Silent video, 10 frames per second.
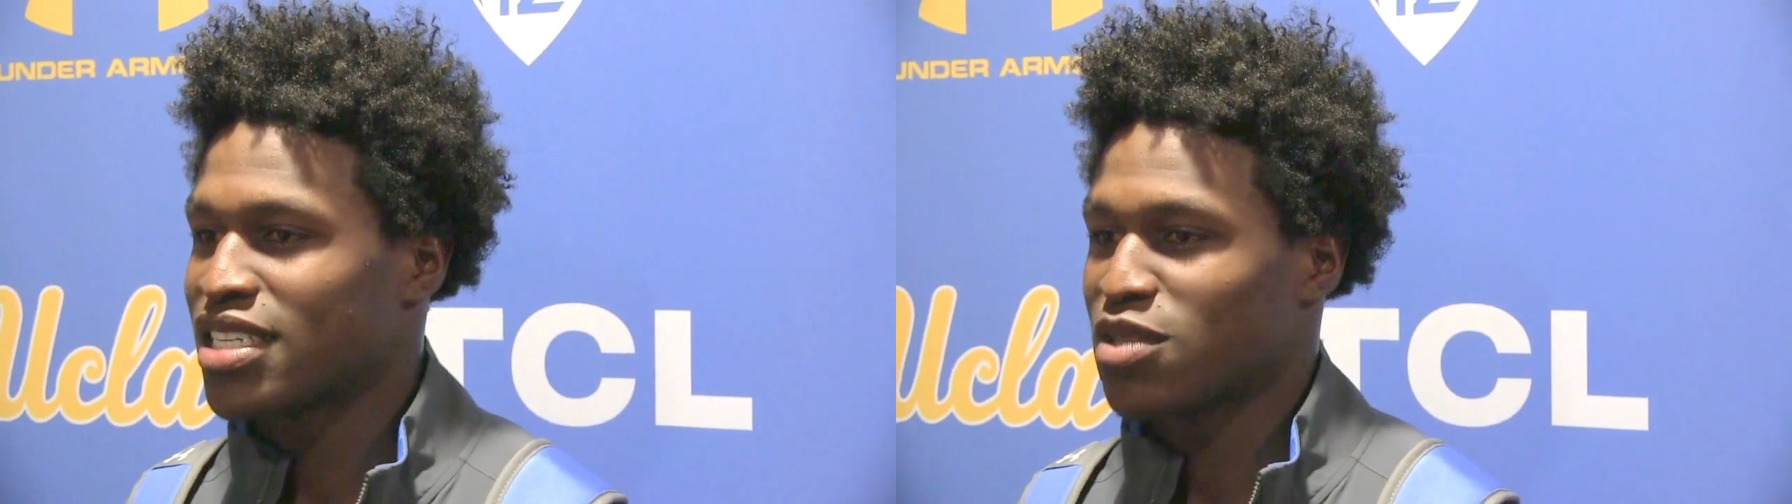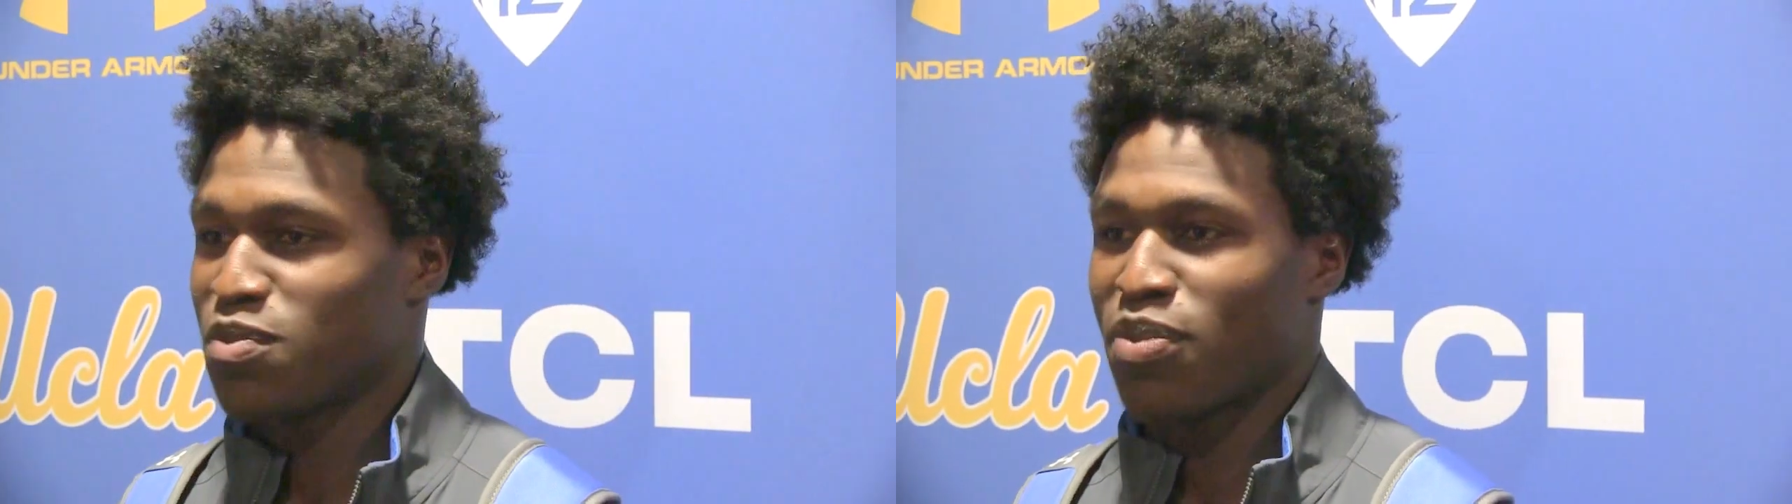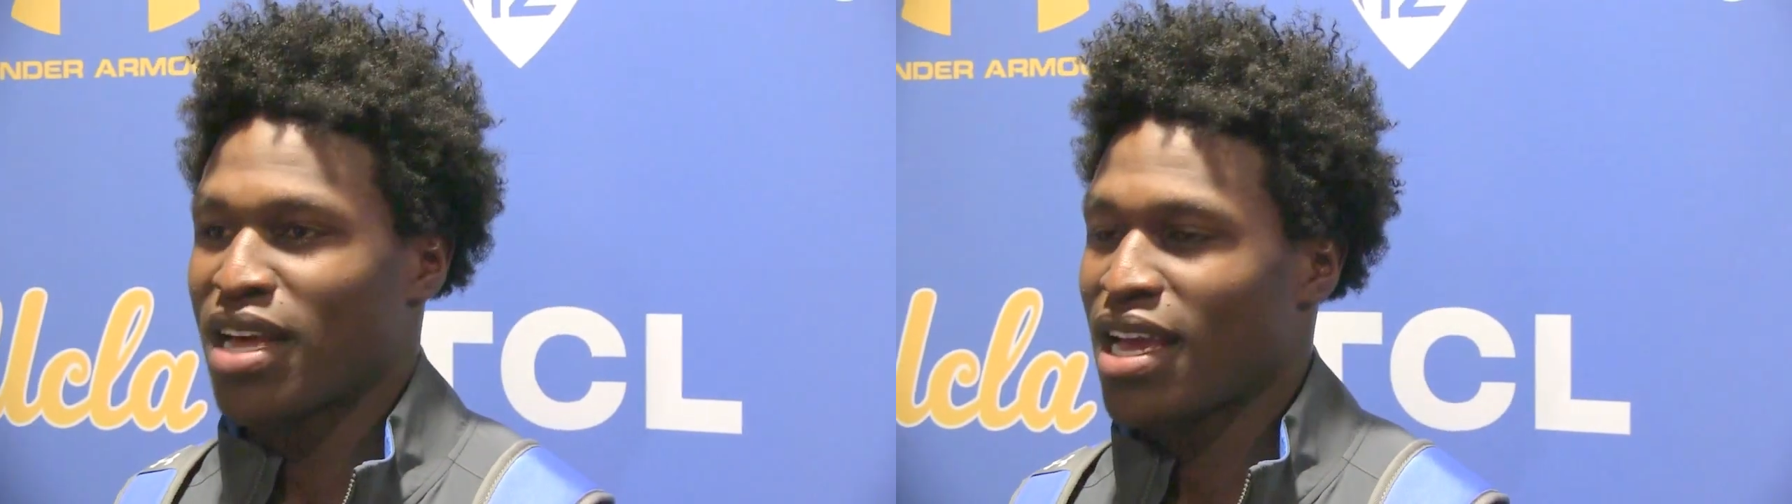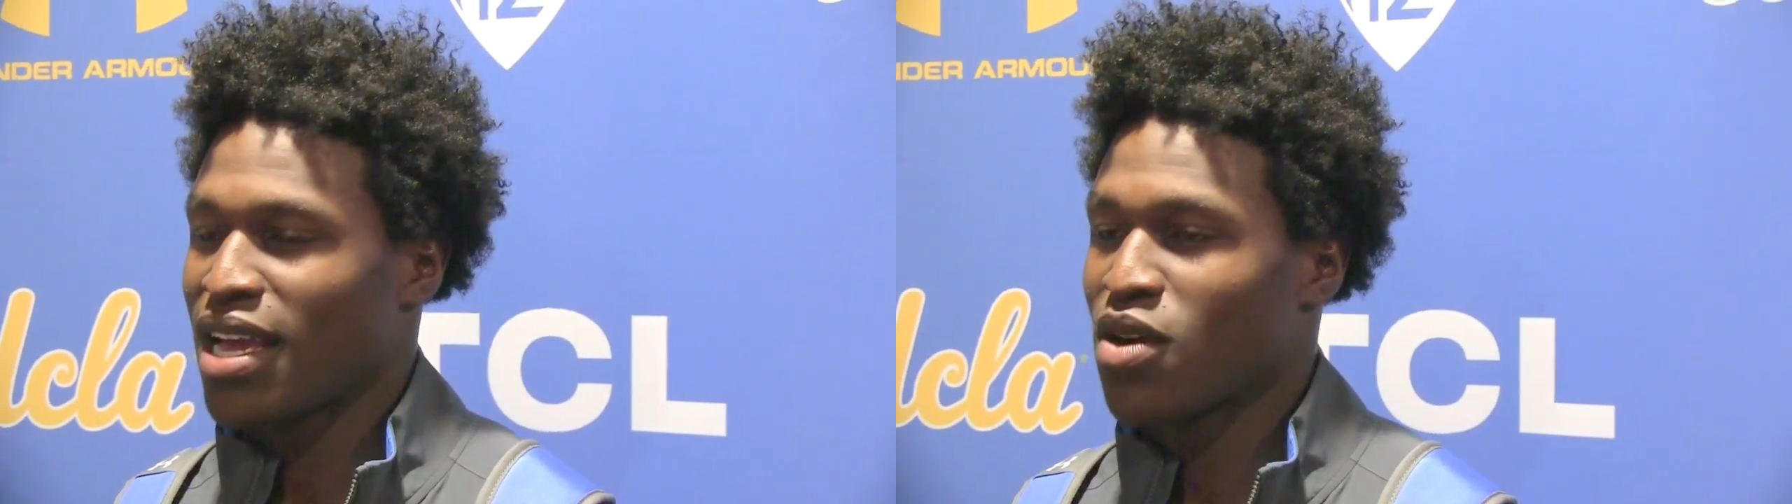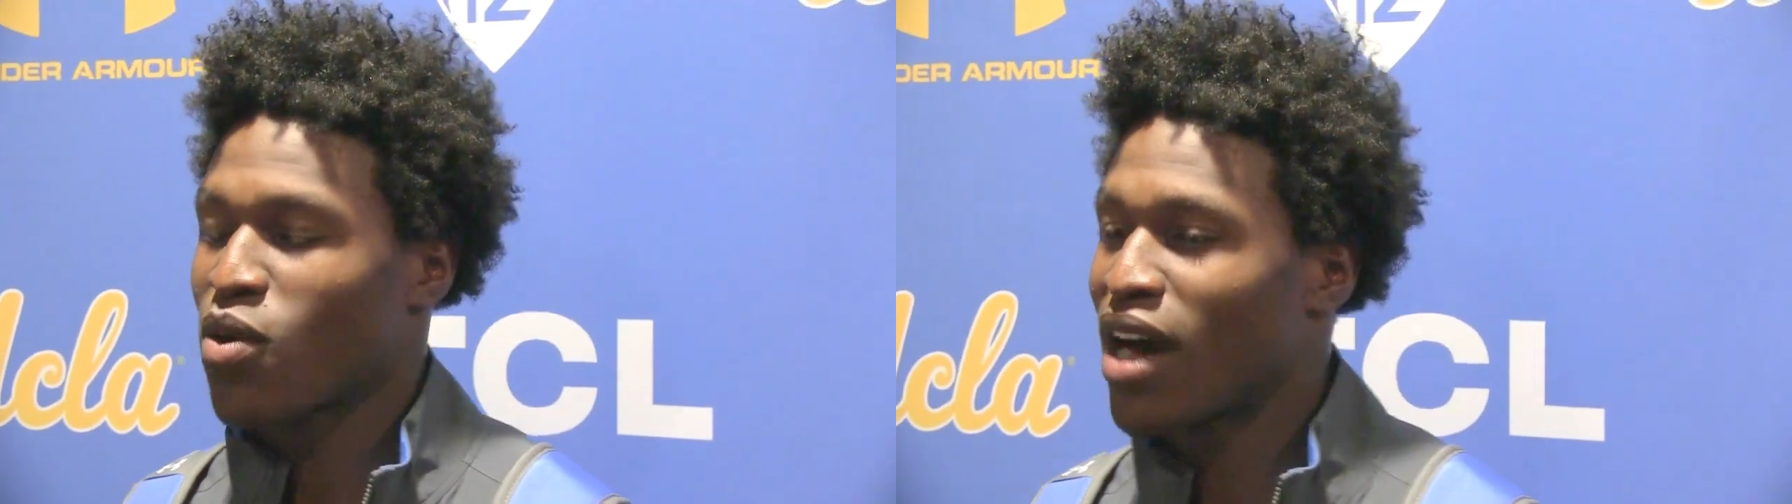just
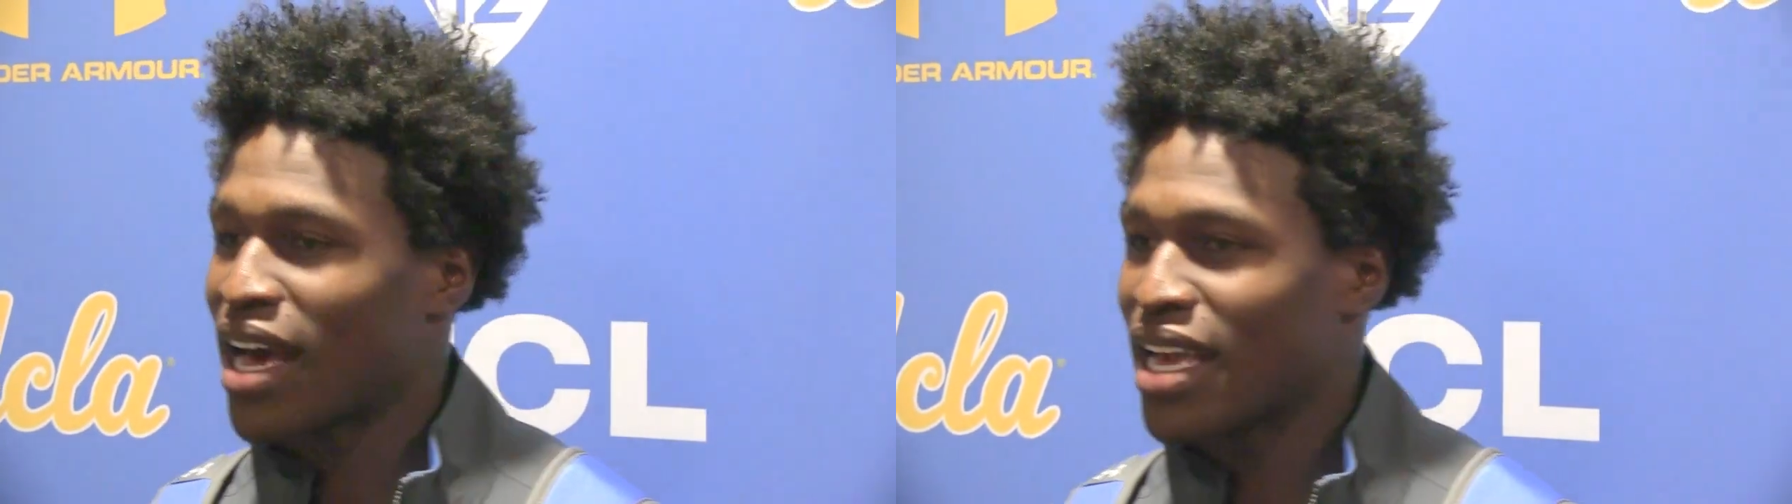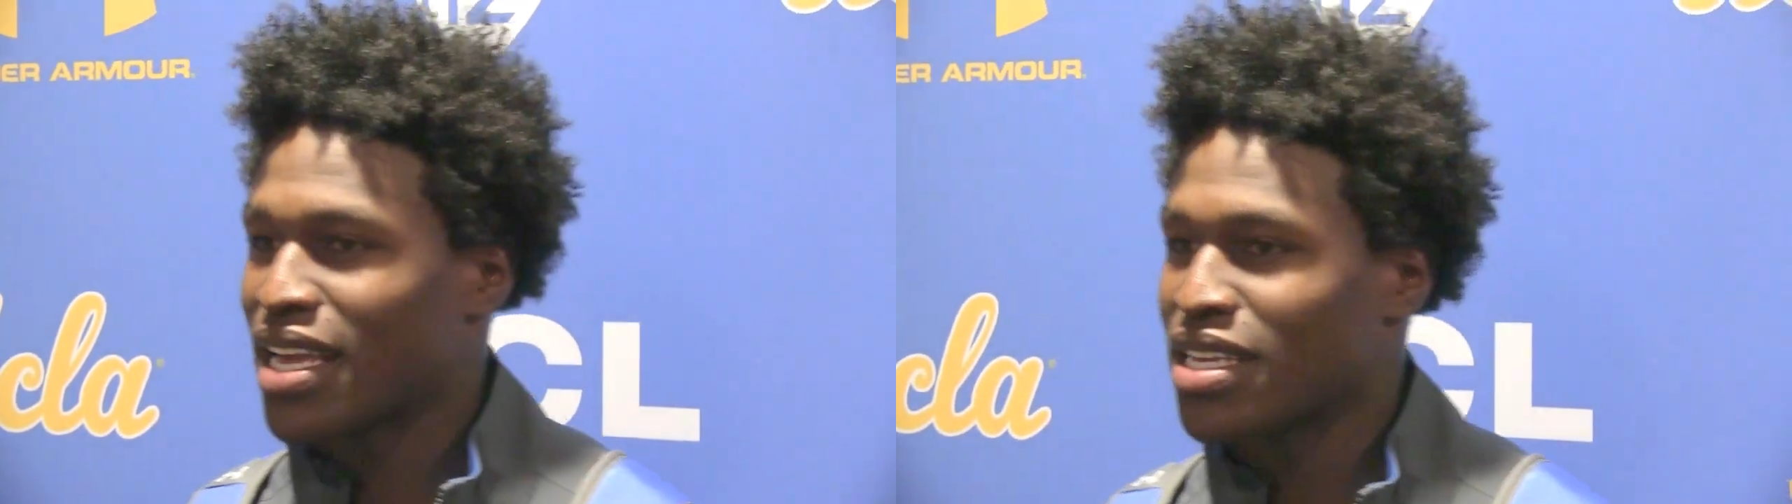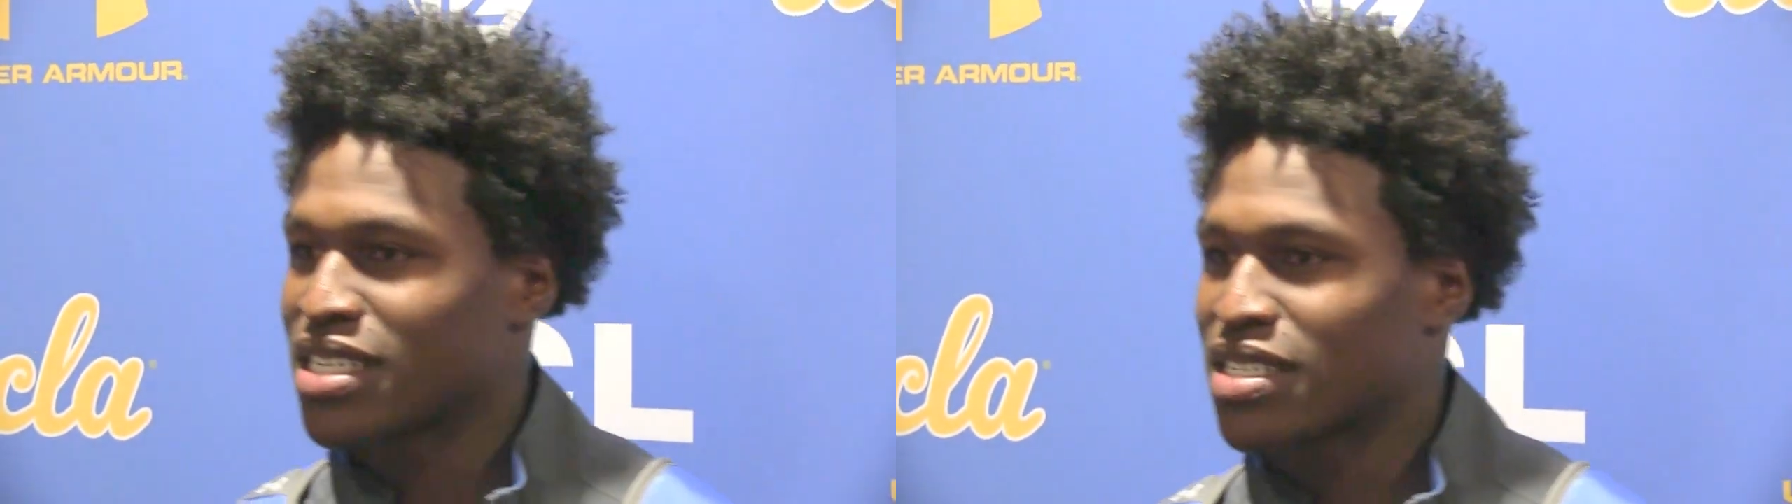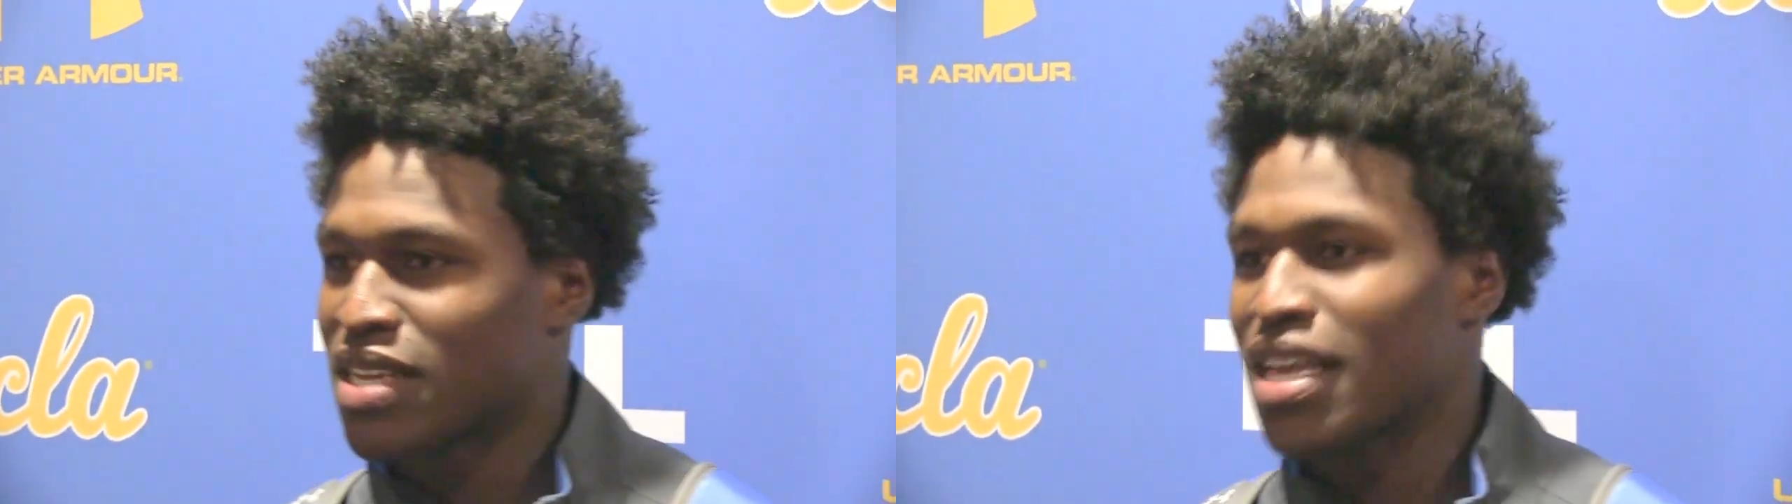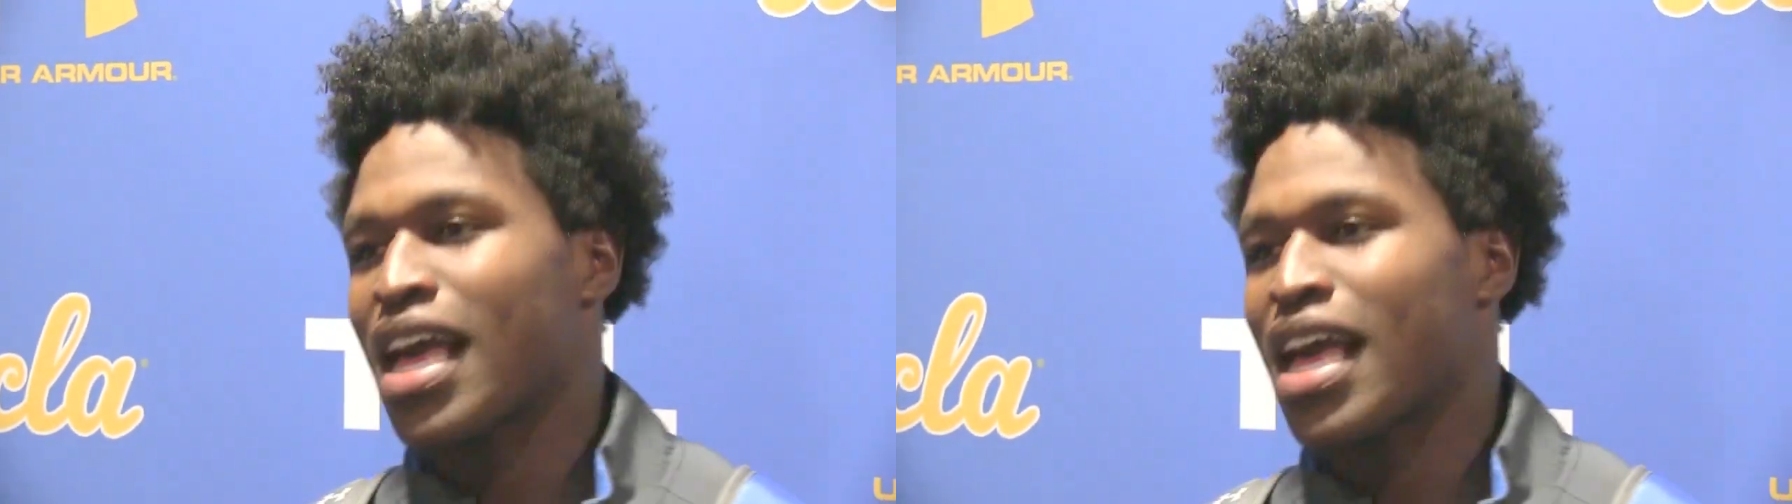playing Hawaii just